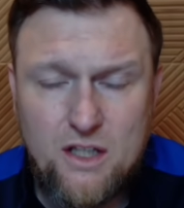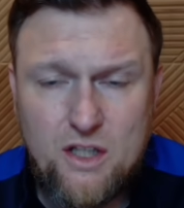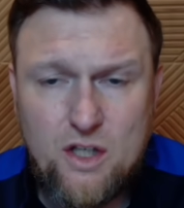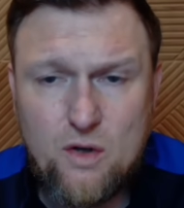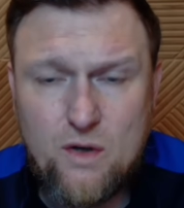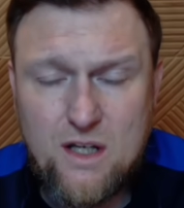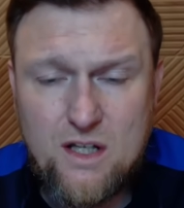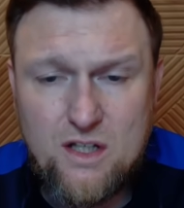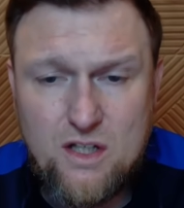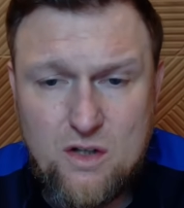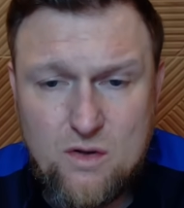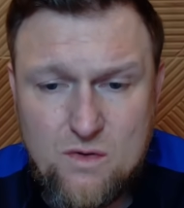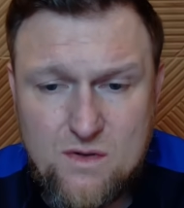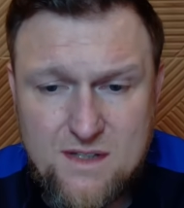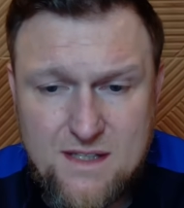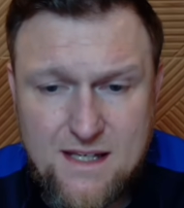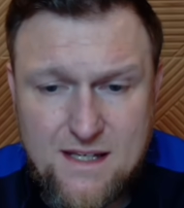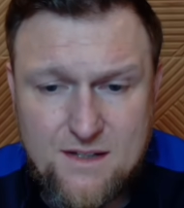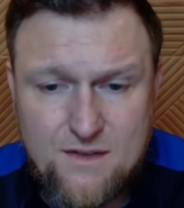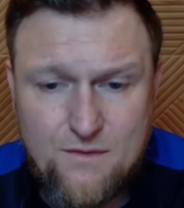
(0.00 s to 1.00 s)
You could
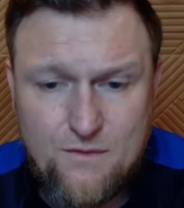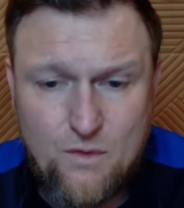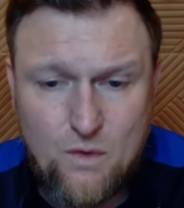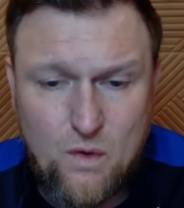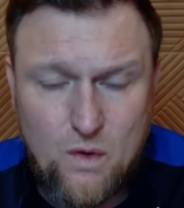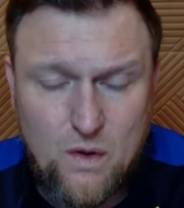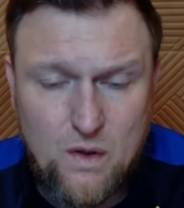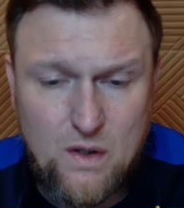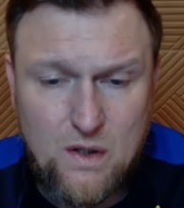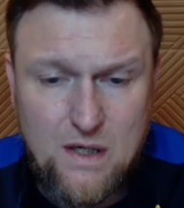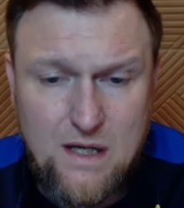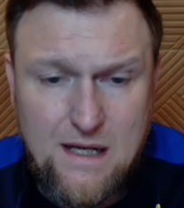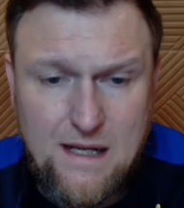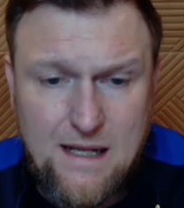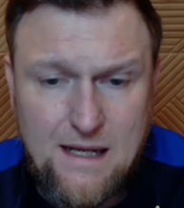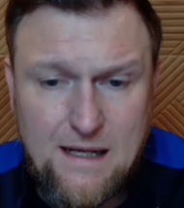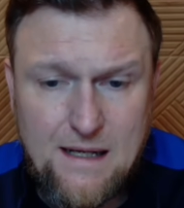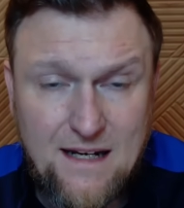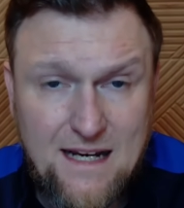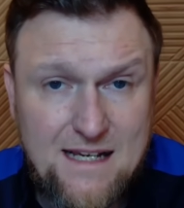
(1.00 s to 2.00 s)
use this for,
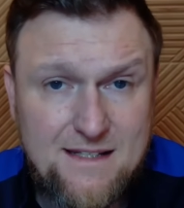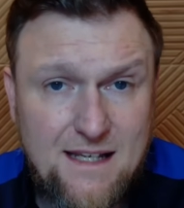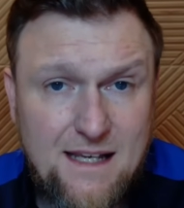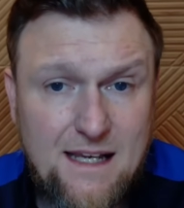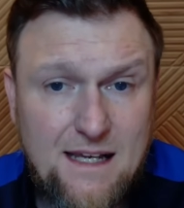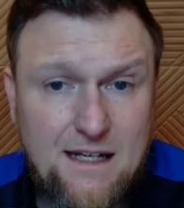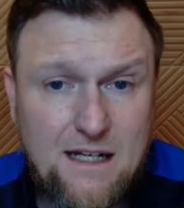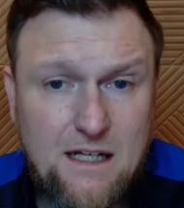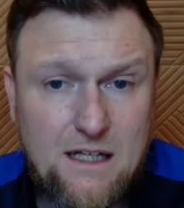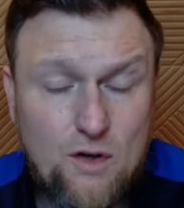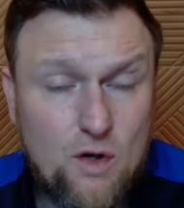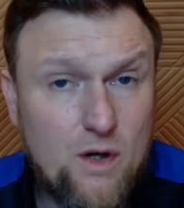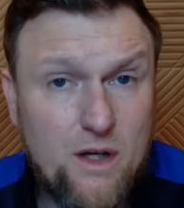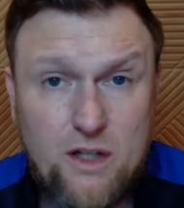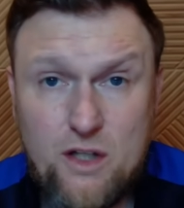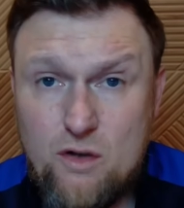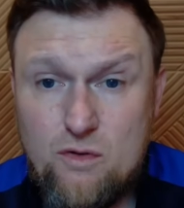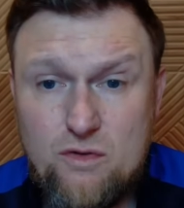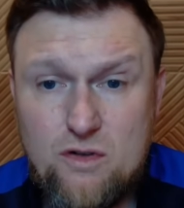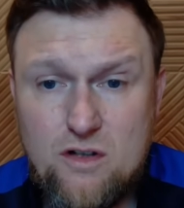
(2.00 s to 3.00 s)
like I said, if you're
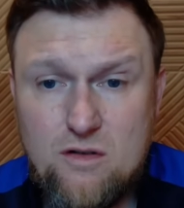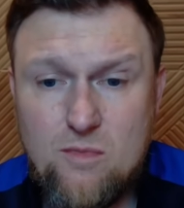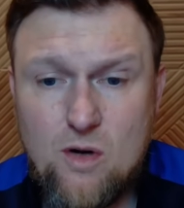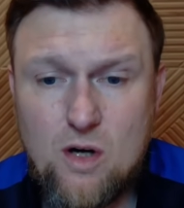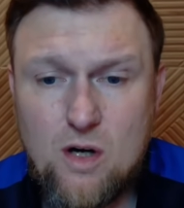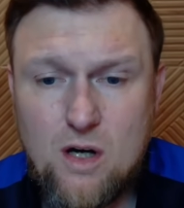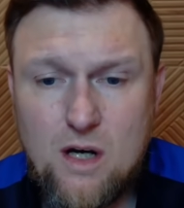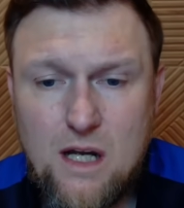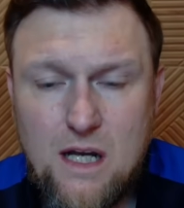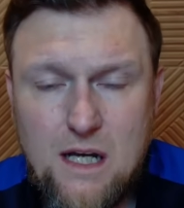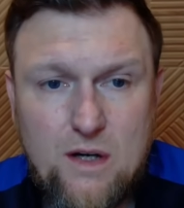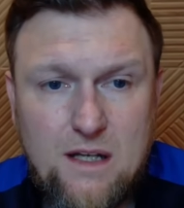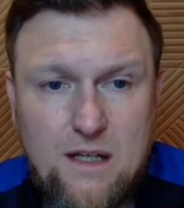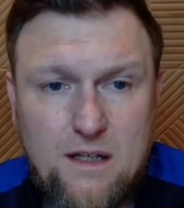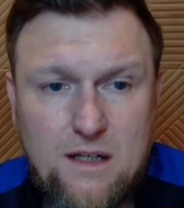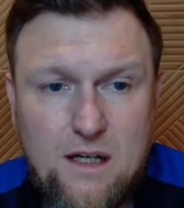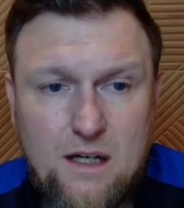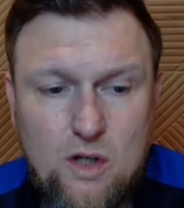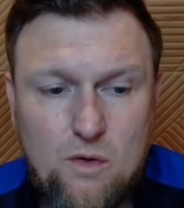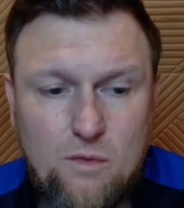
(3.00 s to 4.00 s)
a YouTuber, you
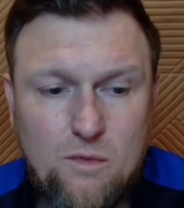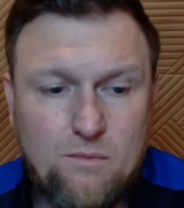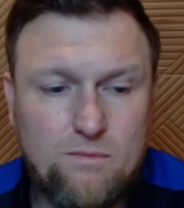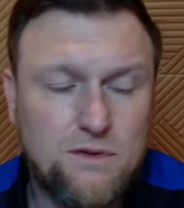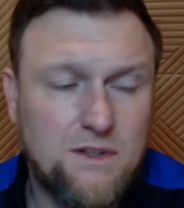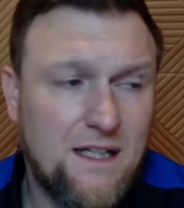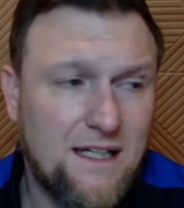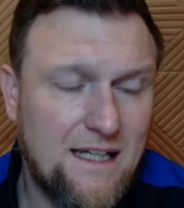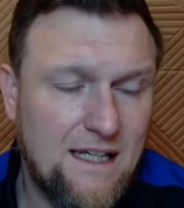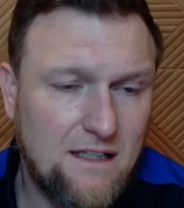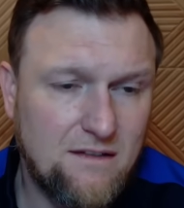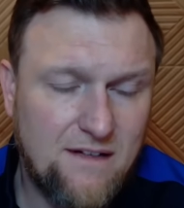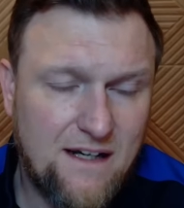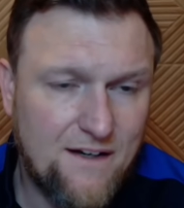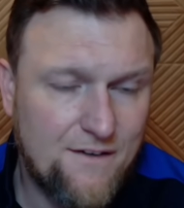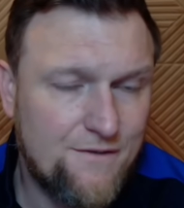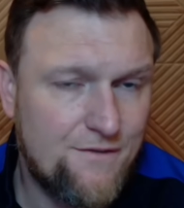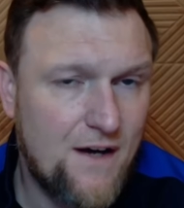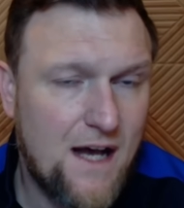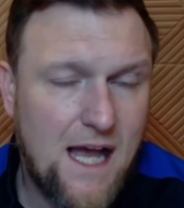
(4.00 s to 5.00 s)
can, you know, plug in
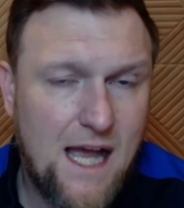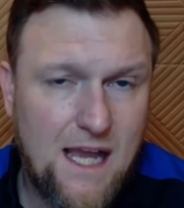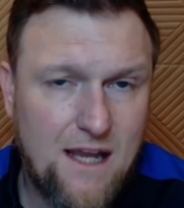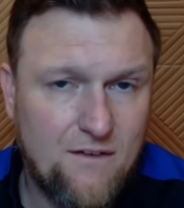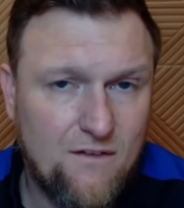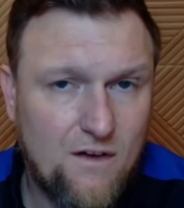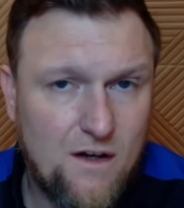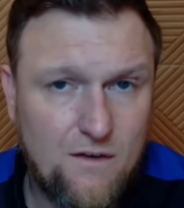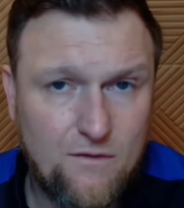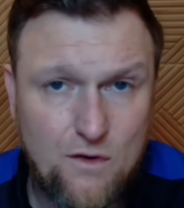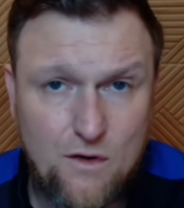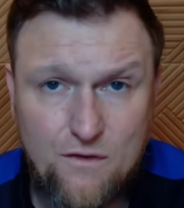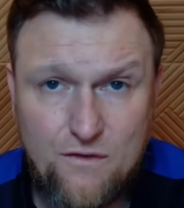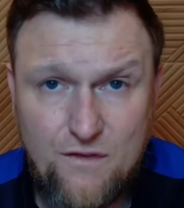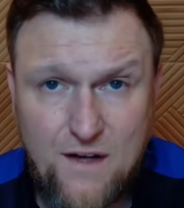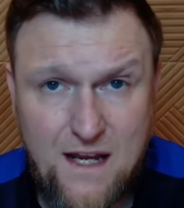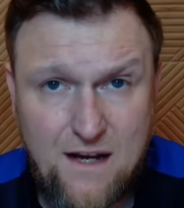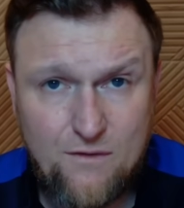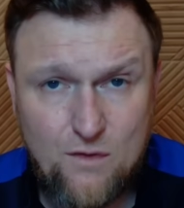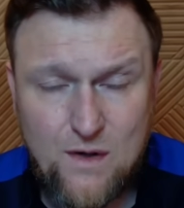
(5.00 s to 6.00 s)
like five of your
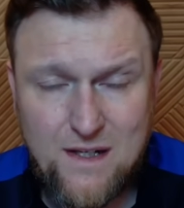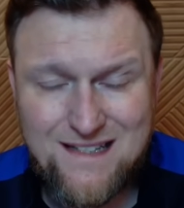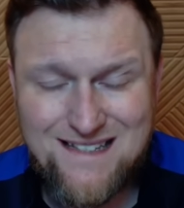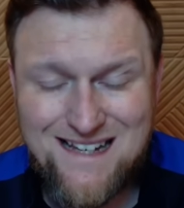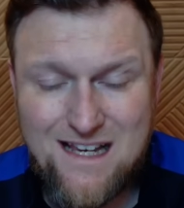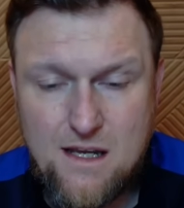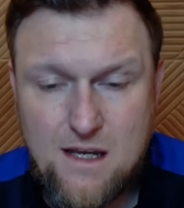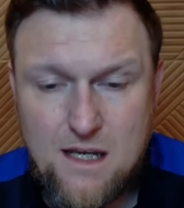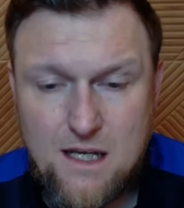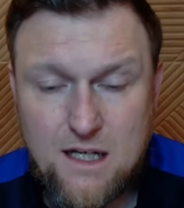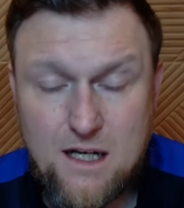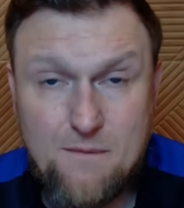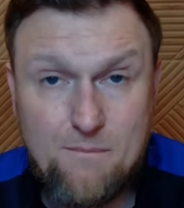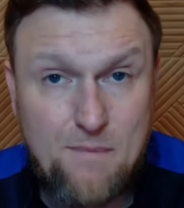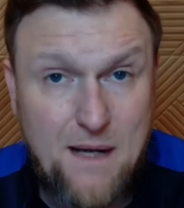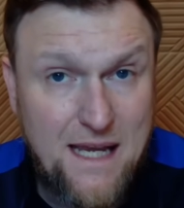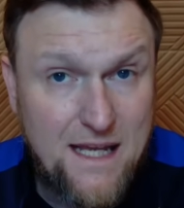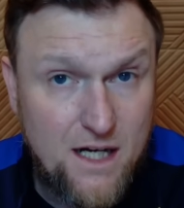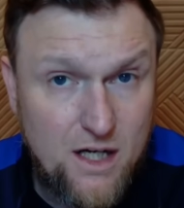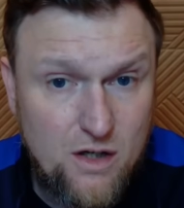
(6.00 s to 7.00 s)
favorite
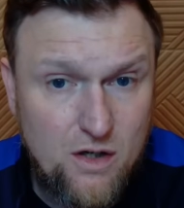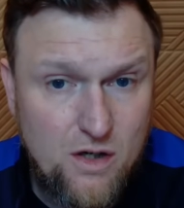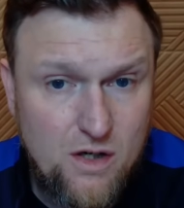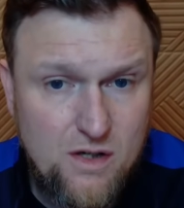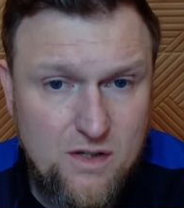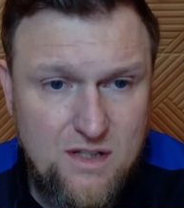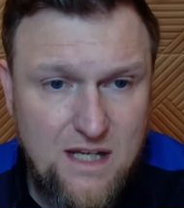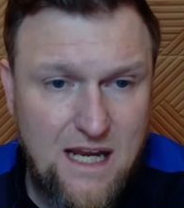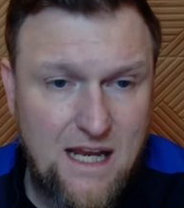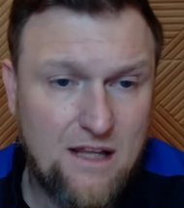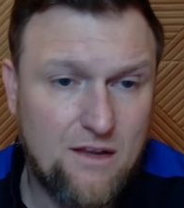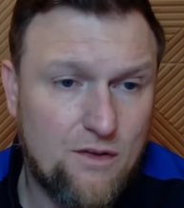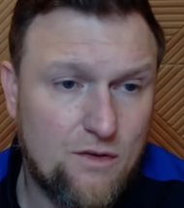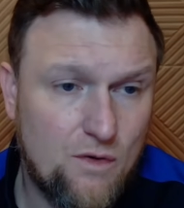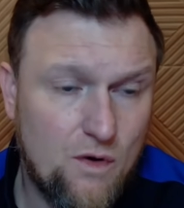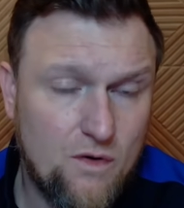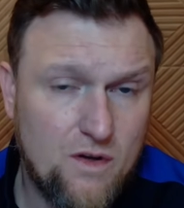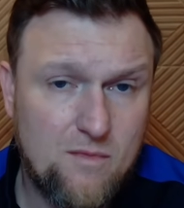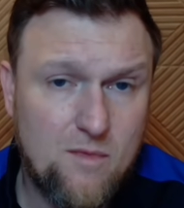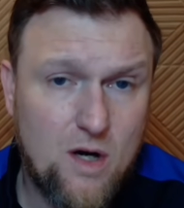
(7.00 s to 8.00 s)
competitors
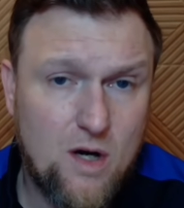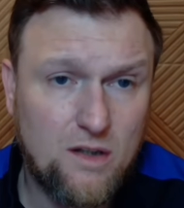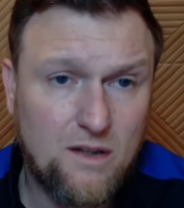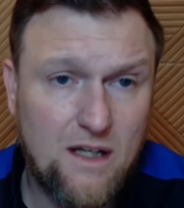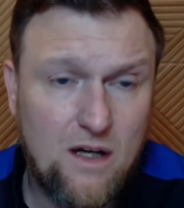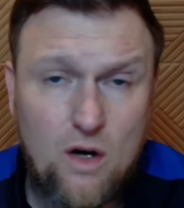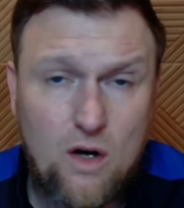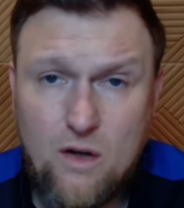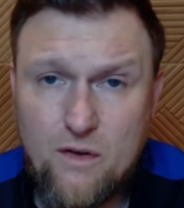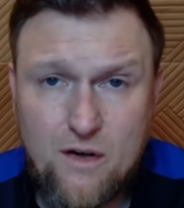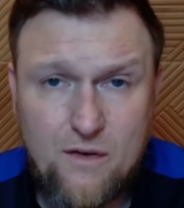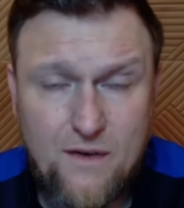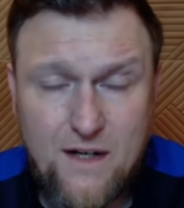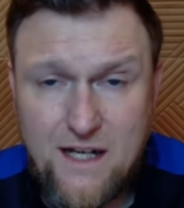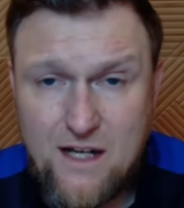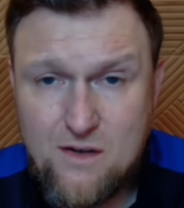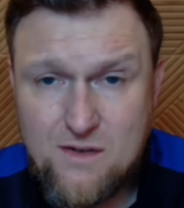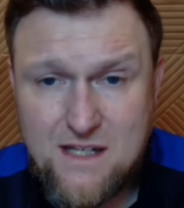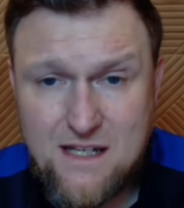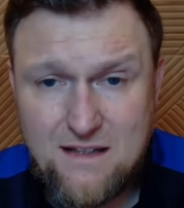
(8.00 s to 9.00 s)
and throw them all, all their
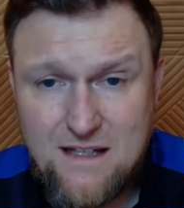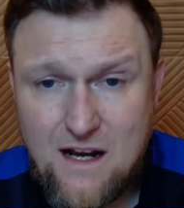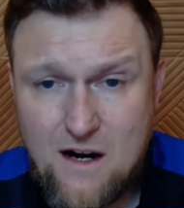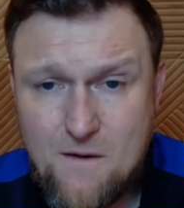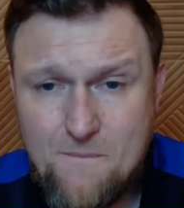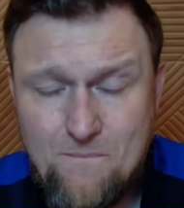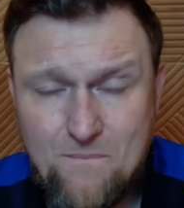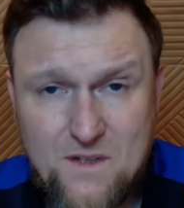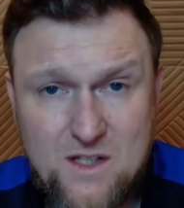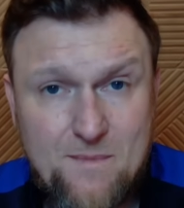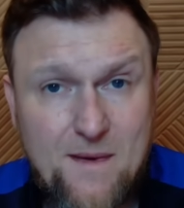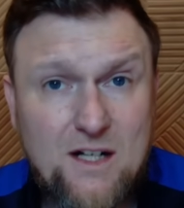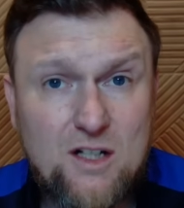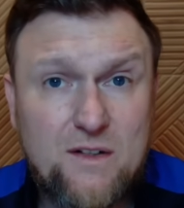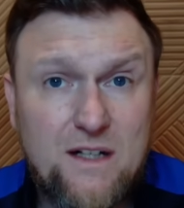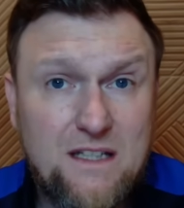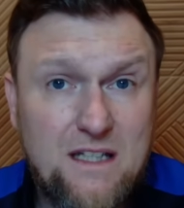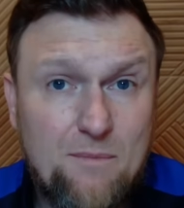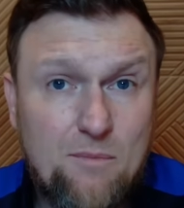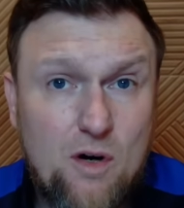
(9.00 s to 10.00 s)
videos in there,
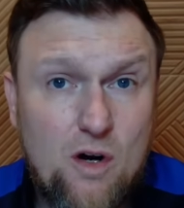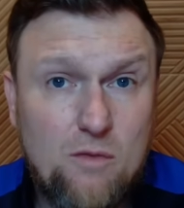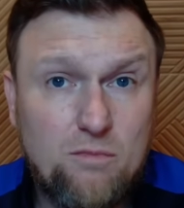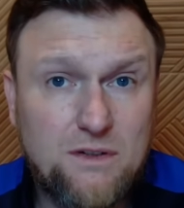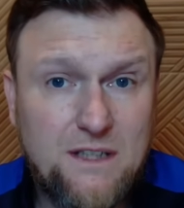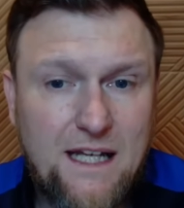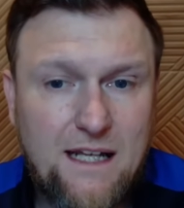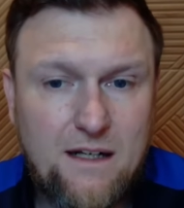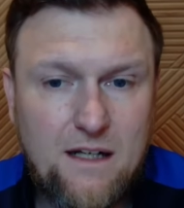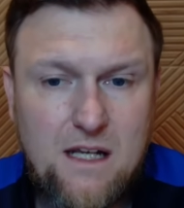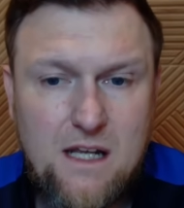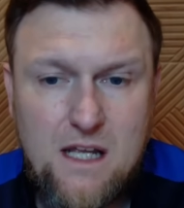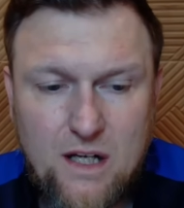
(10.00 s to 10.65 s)
especially on the pro plan.